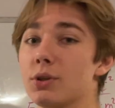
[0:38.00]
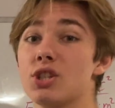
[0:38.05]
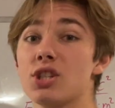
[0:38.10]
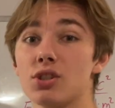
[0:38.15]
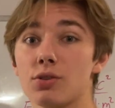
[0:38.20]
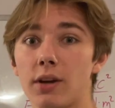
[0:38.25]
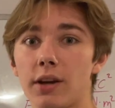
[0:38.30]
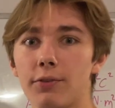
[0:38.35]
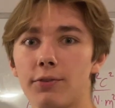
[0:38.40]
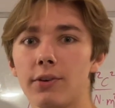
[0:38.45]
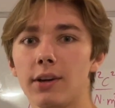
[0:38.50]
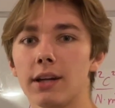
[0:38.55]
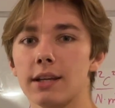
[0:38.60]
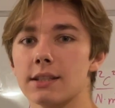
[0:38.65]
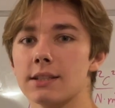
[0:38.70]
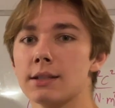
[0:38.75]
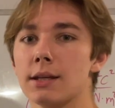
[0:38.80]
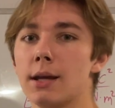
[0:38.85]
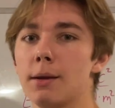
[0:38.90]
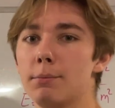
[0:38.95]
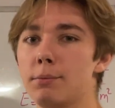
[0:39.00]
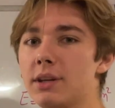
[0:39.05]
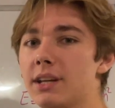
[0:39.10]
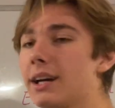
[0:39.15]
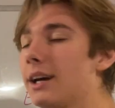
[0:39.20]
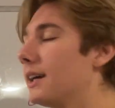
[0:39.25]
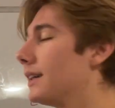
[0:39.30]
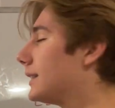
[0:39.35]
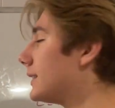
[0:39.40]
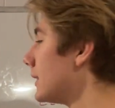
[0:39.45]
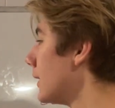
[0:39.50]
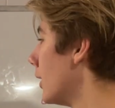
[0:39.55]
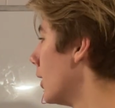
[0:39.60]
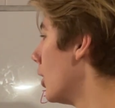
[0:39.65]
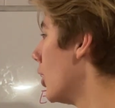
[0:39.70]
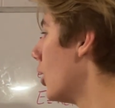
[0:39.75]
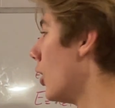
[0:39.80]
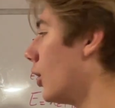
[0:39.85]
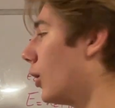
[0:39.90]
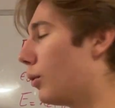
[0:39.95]
which is great for us because
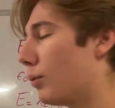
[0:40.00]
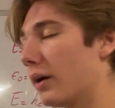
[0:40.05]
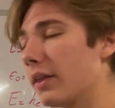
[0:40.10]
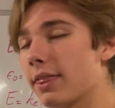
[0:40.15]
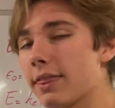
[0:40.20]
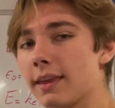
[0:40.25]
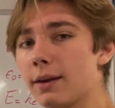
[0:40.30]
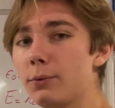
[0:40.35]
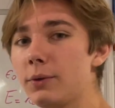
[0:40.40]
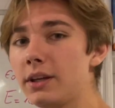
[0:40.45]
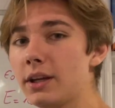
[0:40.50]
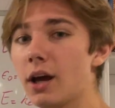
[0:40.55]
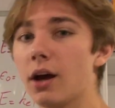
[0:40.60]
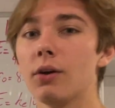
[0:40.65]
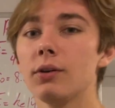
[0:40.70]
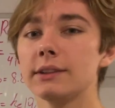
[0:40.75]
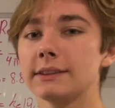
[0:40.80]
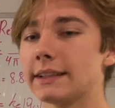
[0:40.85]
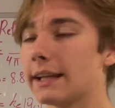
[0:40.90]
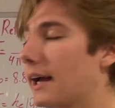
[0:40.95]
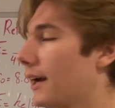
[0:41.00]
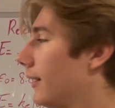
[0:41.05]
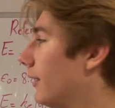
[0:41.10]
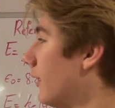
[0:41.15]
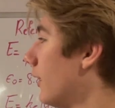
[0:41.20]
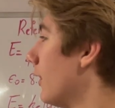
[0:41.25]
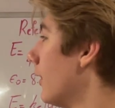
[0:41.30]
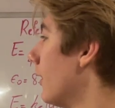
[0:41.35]
one thing we know is that